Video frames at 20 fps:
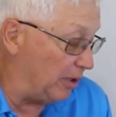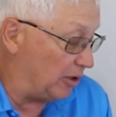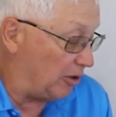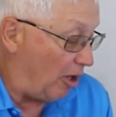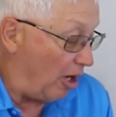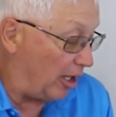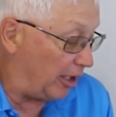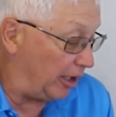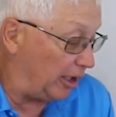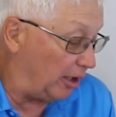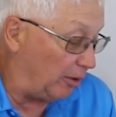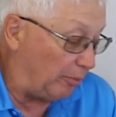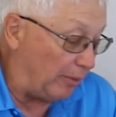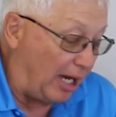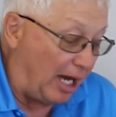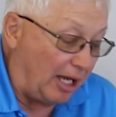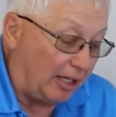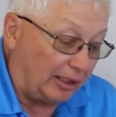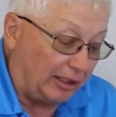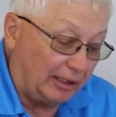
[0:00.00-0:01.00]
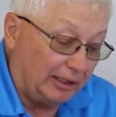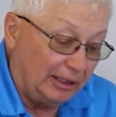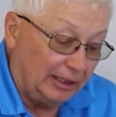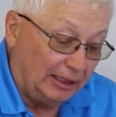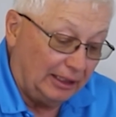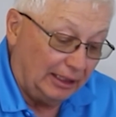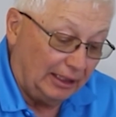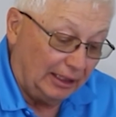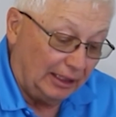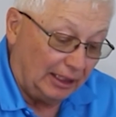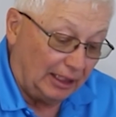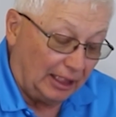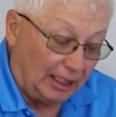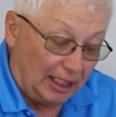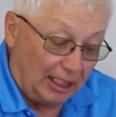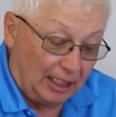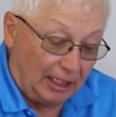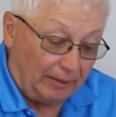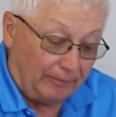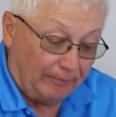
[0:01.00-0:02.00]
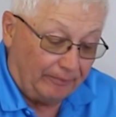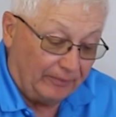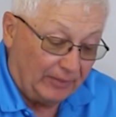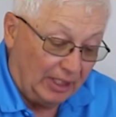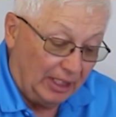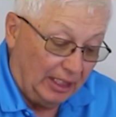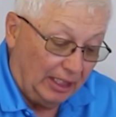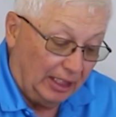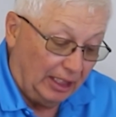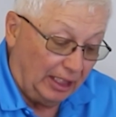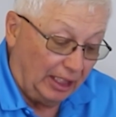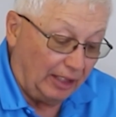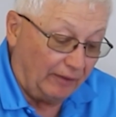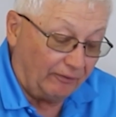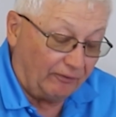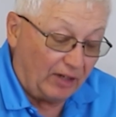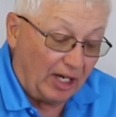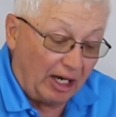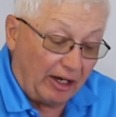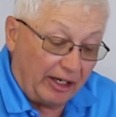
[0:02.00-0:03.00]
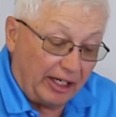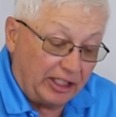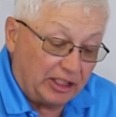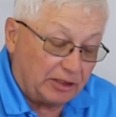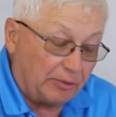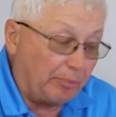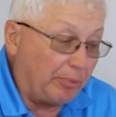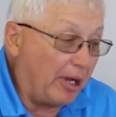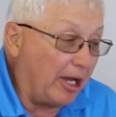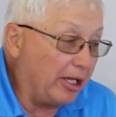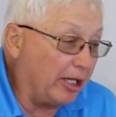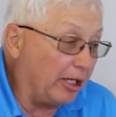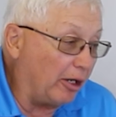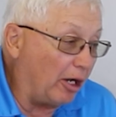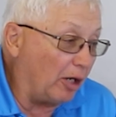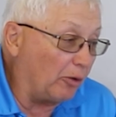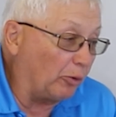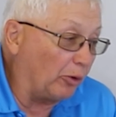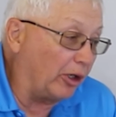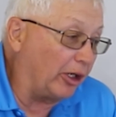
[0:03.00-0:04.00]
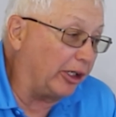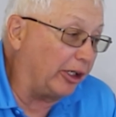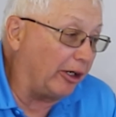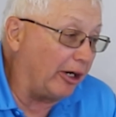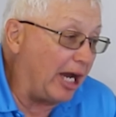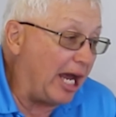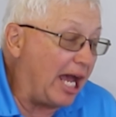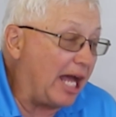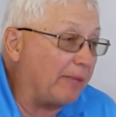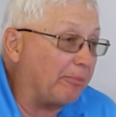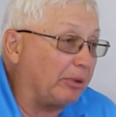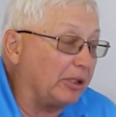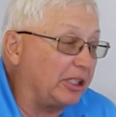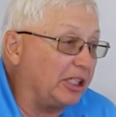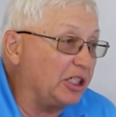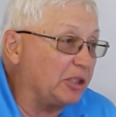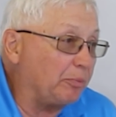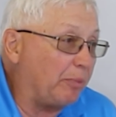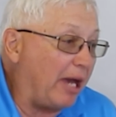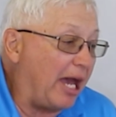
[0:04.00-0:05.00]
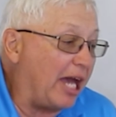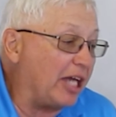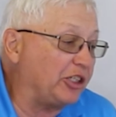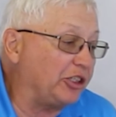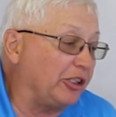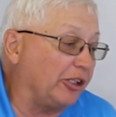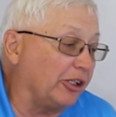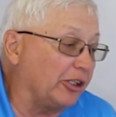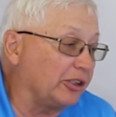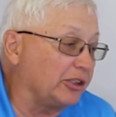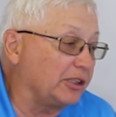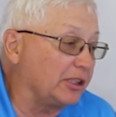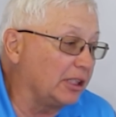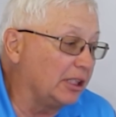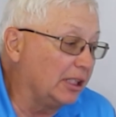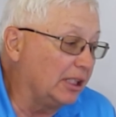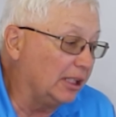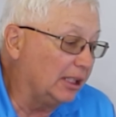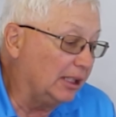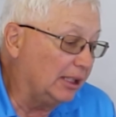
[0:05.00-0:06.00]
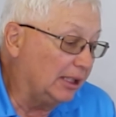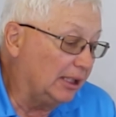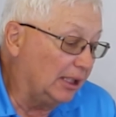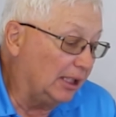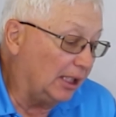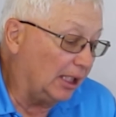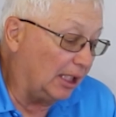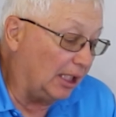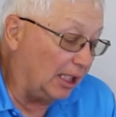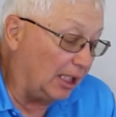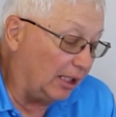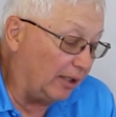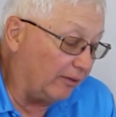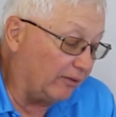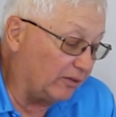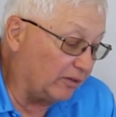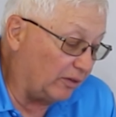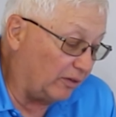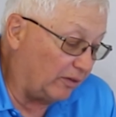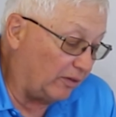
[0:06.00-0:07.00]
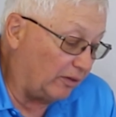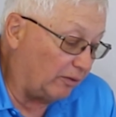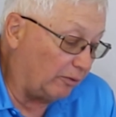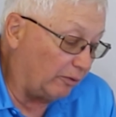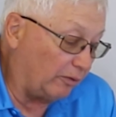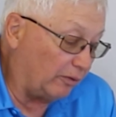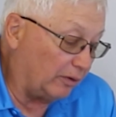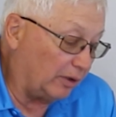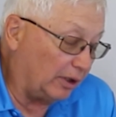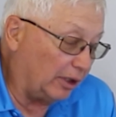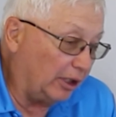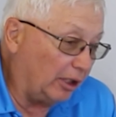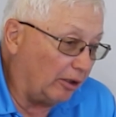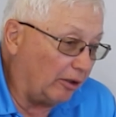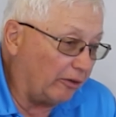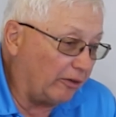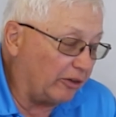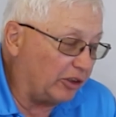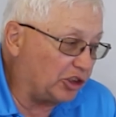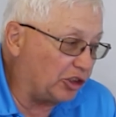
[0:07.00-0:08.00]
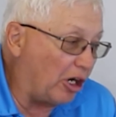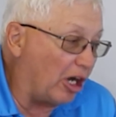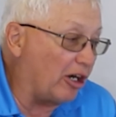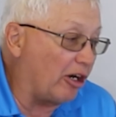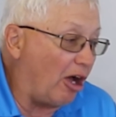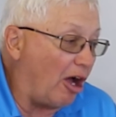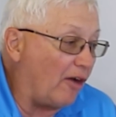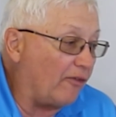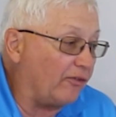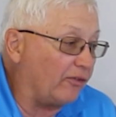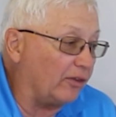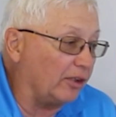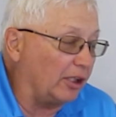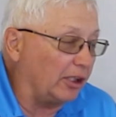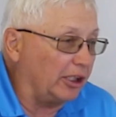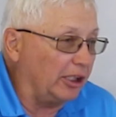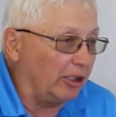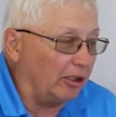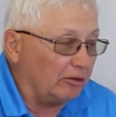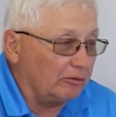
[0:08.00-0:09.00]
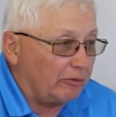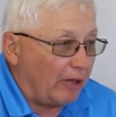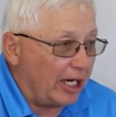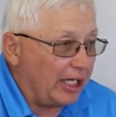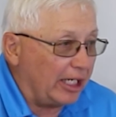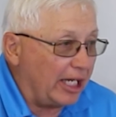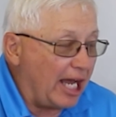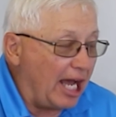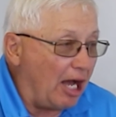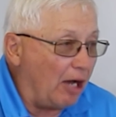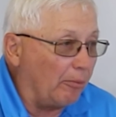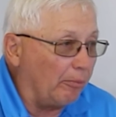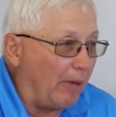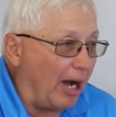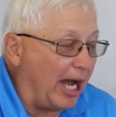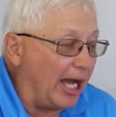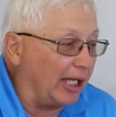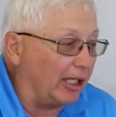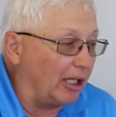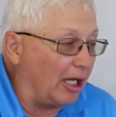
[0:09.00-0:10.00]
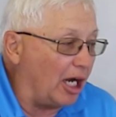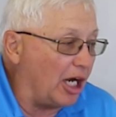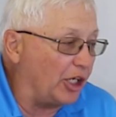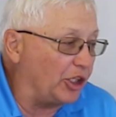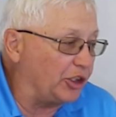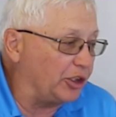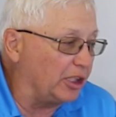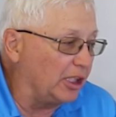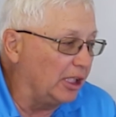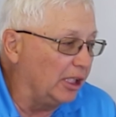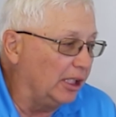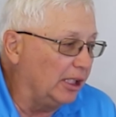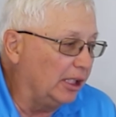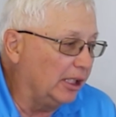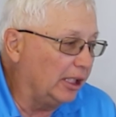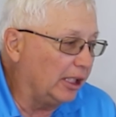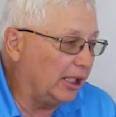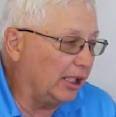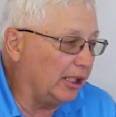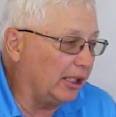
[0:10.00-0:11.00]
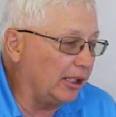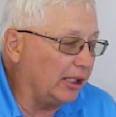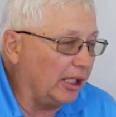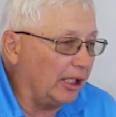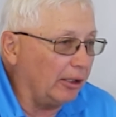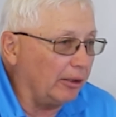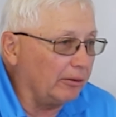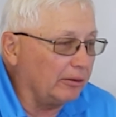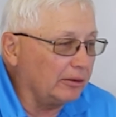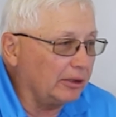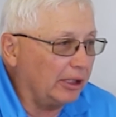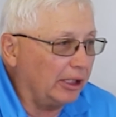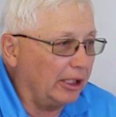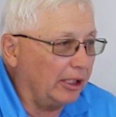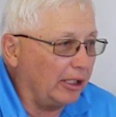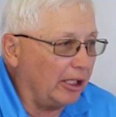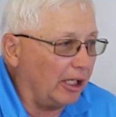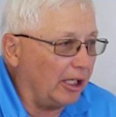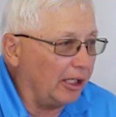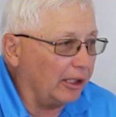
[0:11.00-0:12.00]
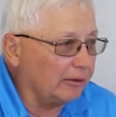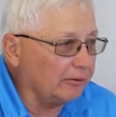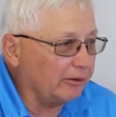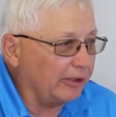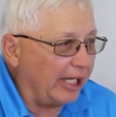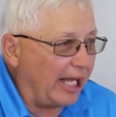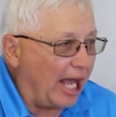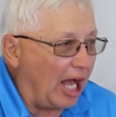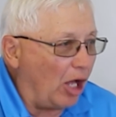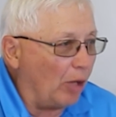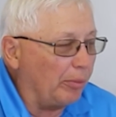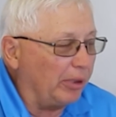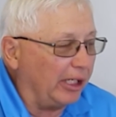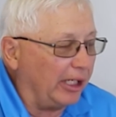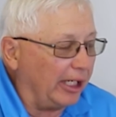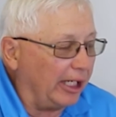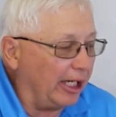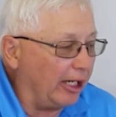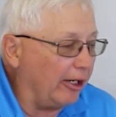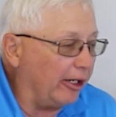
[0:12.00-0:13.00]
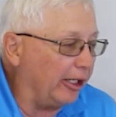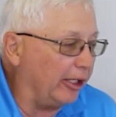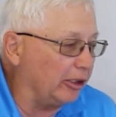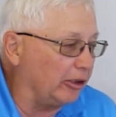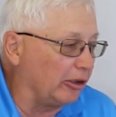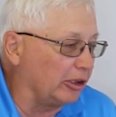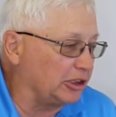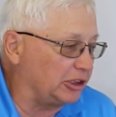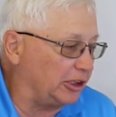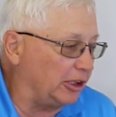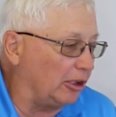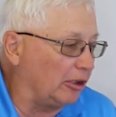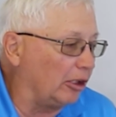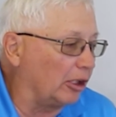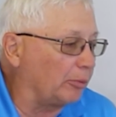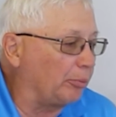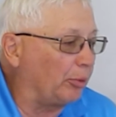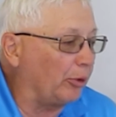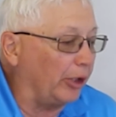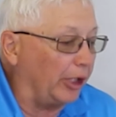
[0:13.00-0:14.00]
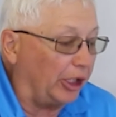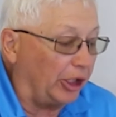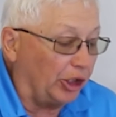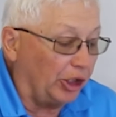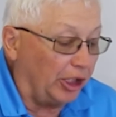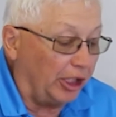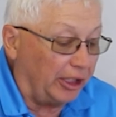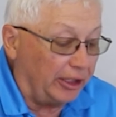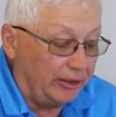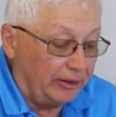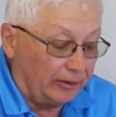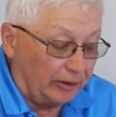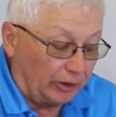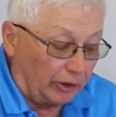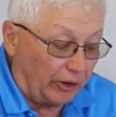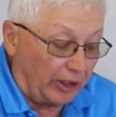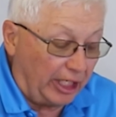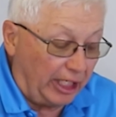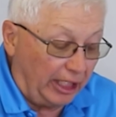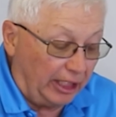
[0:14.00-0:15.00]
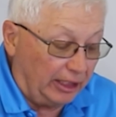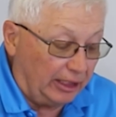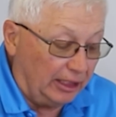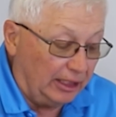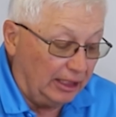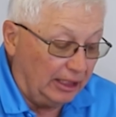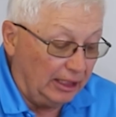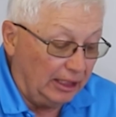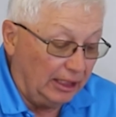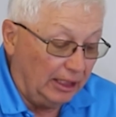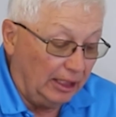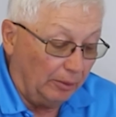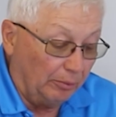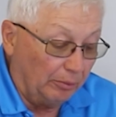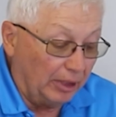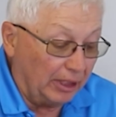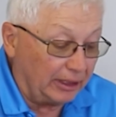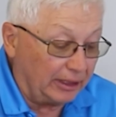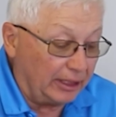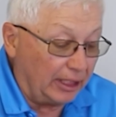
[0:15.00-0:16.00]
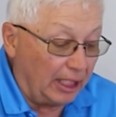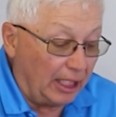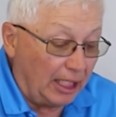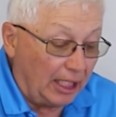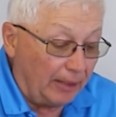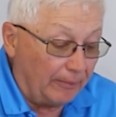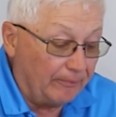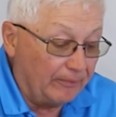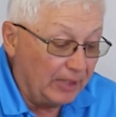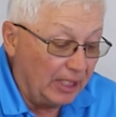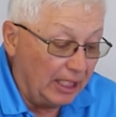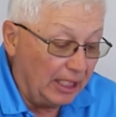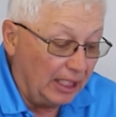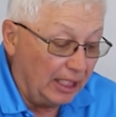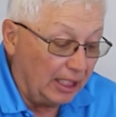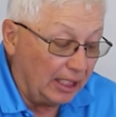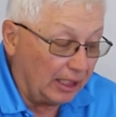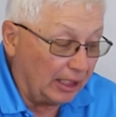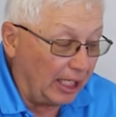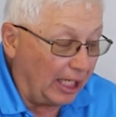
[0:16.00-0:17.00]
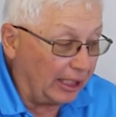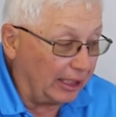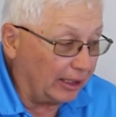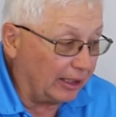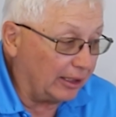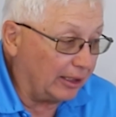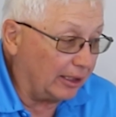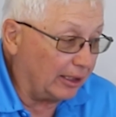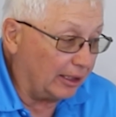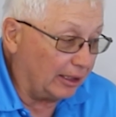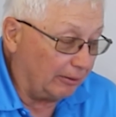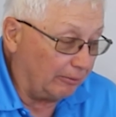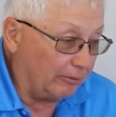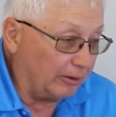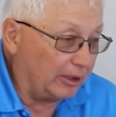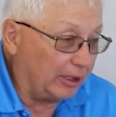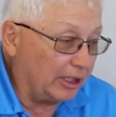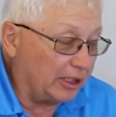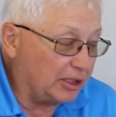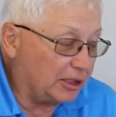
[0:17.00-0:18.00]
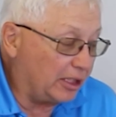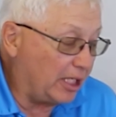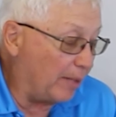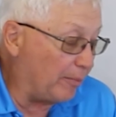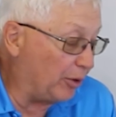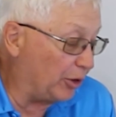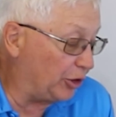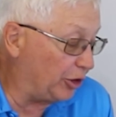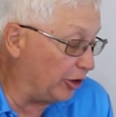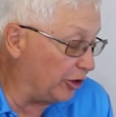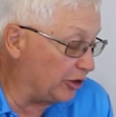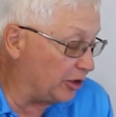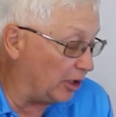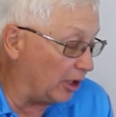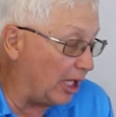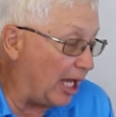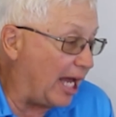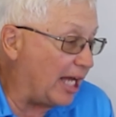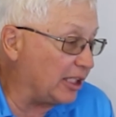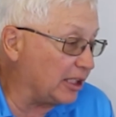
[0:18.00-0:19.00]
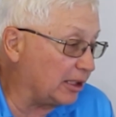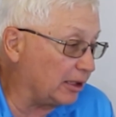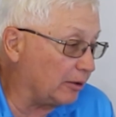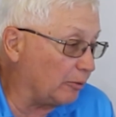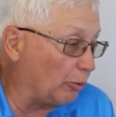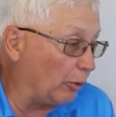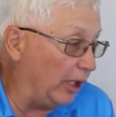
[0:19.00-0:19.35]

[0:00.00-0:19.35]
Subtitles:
been talking about. It varies depending on where you're at, but these pastures, start off, right now, by and large, in the Albia area, it'll still look pretty good and green, but like with this temperatures the last